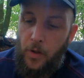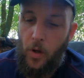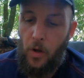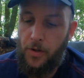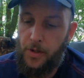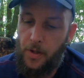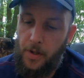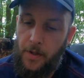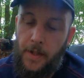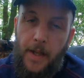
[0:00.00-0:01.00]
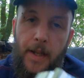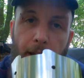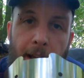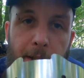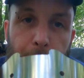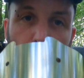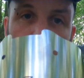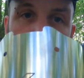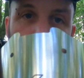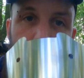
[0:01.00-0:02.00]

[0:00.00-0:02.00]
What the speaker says: got the eggs boil,